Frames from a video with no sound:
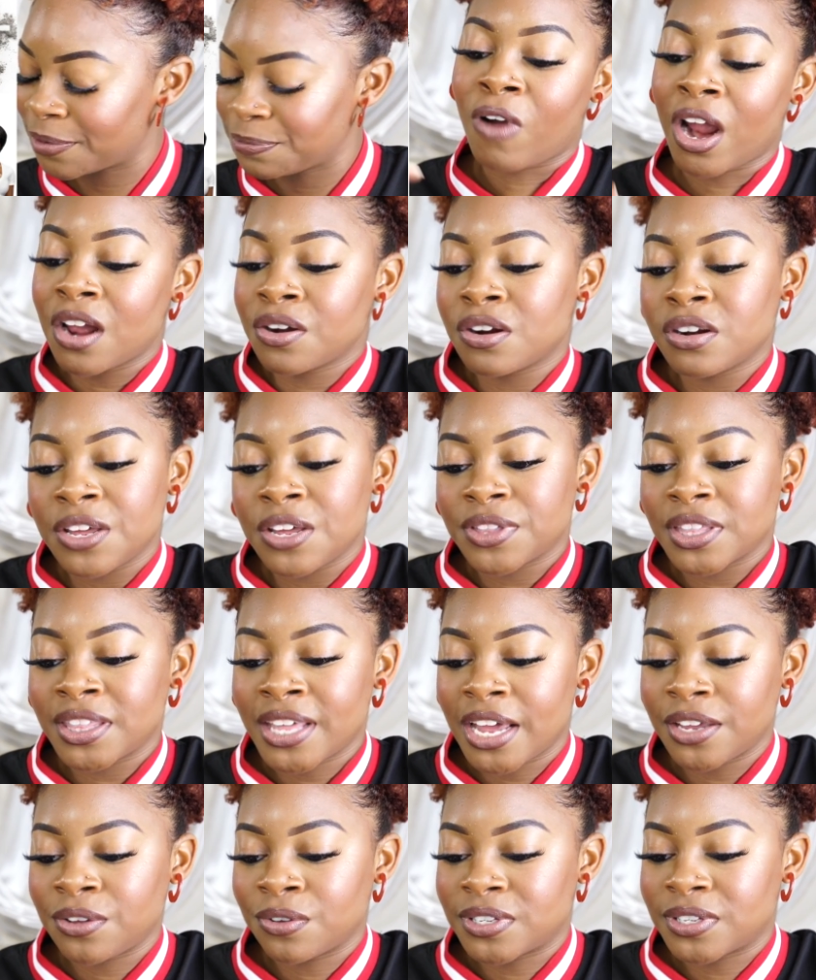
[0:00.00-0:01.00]
Right underneath of
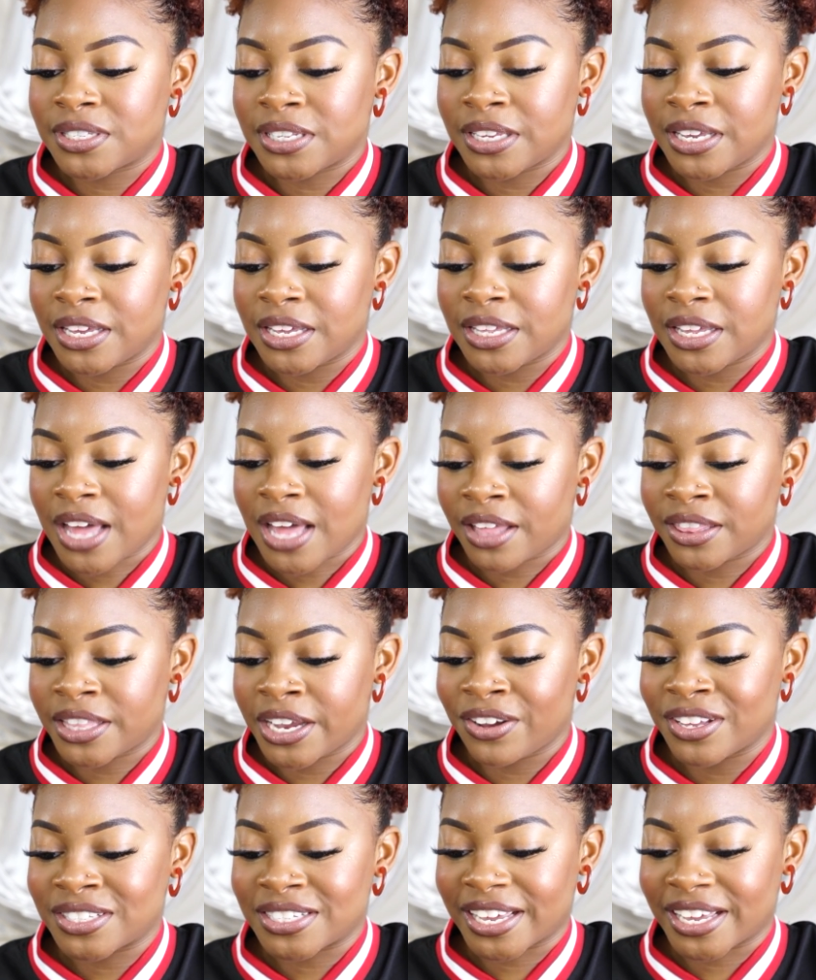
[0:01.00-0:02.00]
that you'll see there
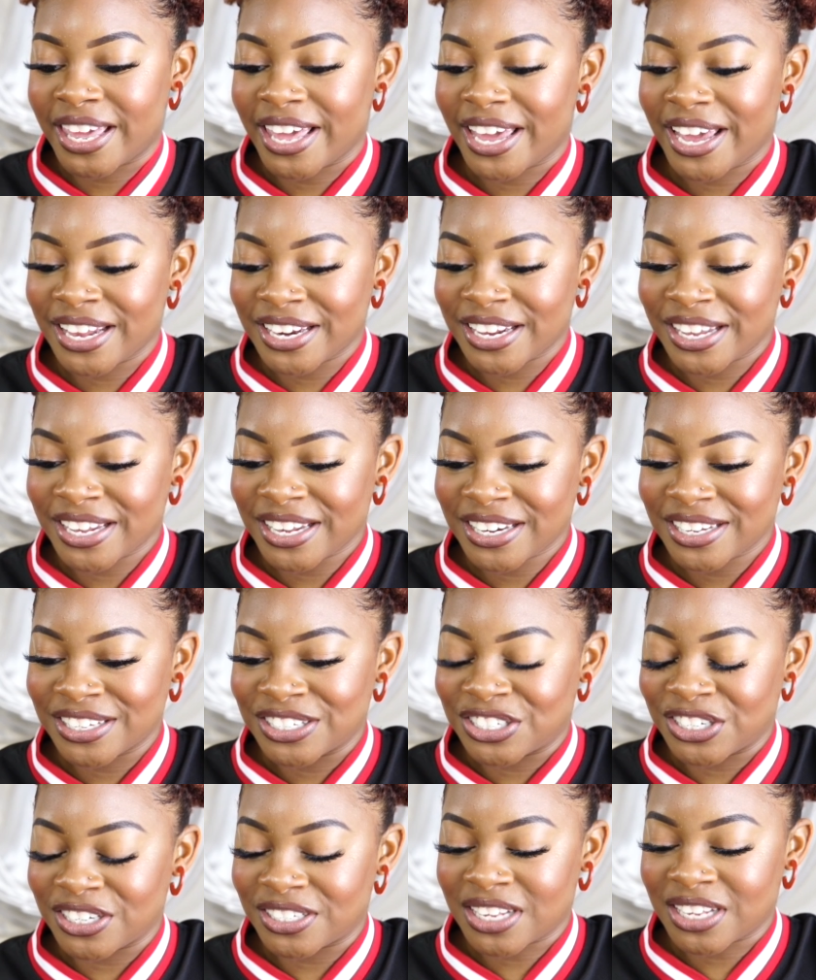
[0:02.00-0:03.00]
is a Canon
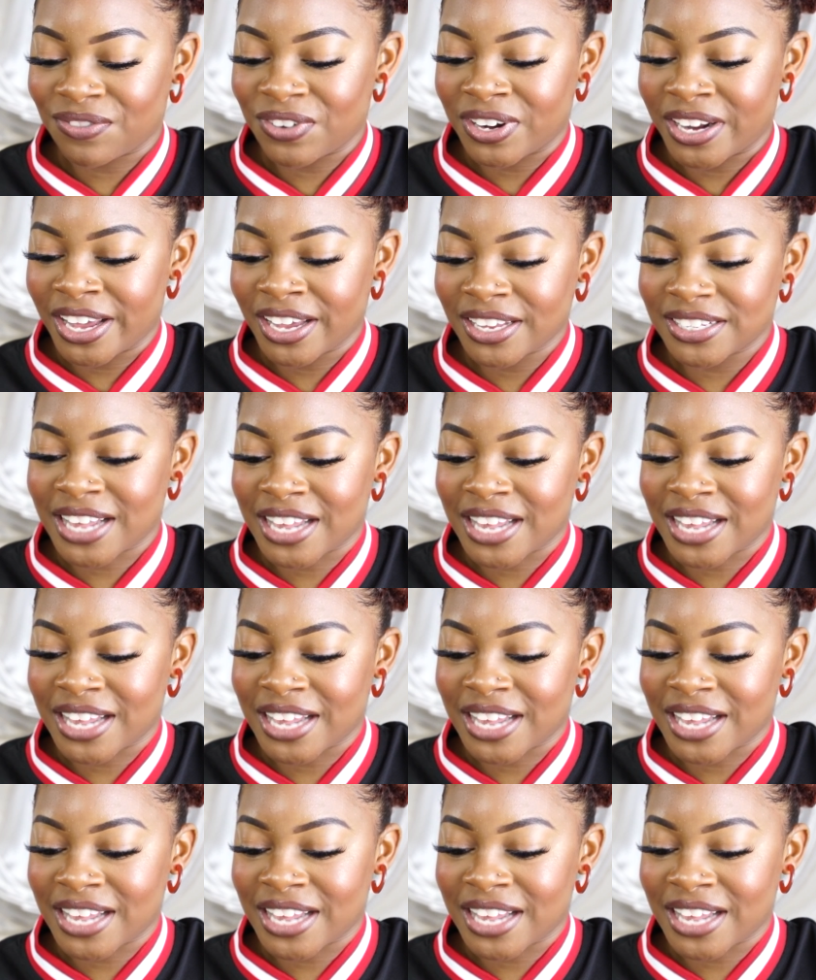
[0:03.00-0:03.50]
G7x.